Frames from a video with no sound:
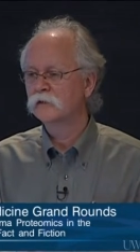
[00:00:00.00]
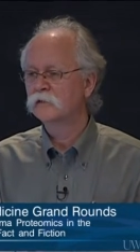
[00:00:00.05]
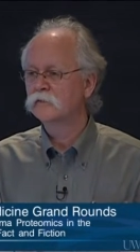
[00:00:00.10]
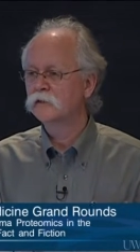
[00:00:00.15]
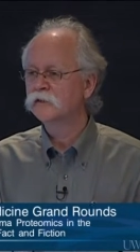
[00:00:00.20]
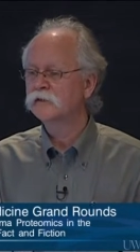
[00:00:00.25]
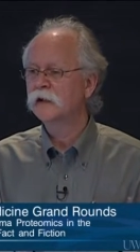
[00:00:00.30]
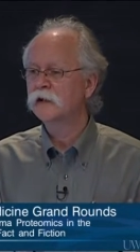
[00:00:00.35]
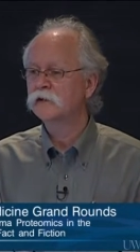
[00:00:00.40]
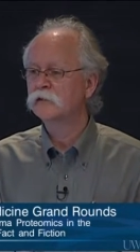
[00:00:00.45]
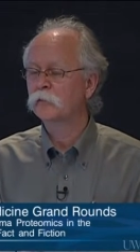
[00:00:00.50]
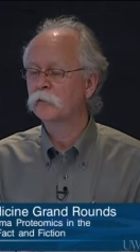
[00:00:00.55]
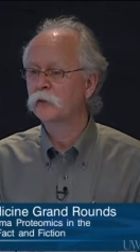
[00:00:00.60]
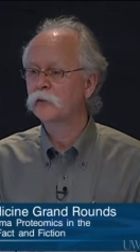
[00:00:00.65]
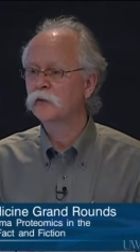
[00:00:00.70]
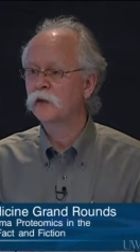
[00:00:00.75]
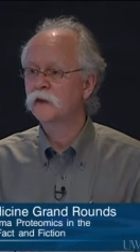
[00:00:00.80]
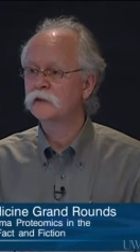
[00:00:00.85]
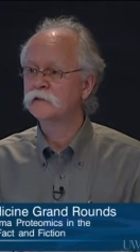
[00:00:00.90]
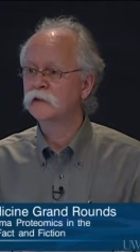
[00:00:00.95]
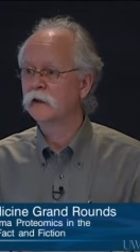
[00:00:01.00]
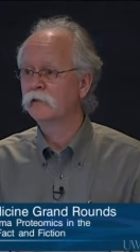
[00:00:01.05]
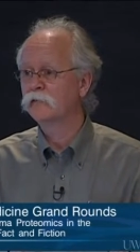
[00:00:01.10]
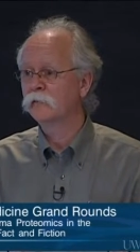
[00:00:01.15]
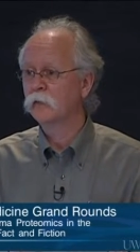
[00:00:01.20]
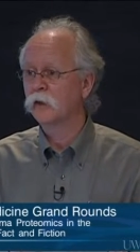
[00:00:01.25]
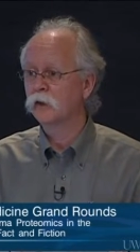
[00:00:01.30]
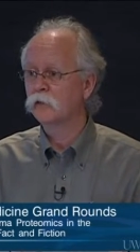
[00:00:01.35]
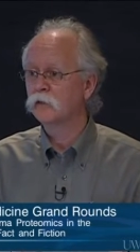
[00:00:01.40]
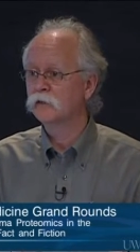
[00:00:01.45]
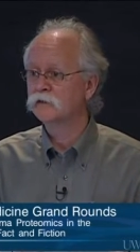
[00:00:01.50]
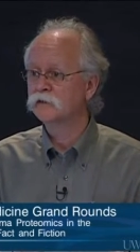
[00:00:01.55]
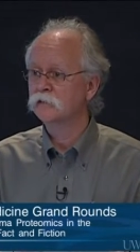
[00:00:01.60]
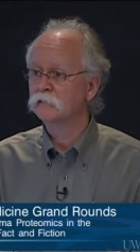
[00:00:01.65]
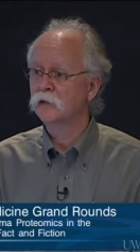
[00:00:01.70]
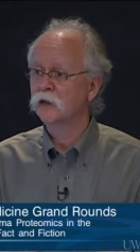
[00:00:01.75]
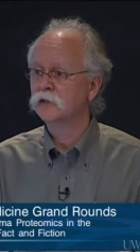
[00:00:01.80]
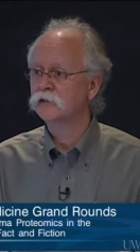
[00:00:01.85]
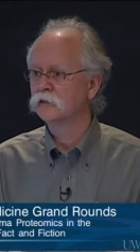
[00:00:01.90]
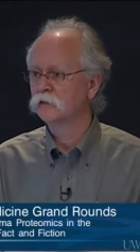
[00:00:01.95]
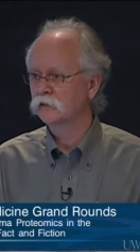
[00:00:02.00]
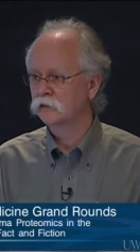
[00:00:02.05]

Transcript: for sets of proteins that everybody wants to measure.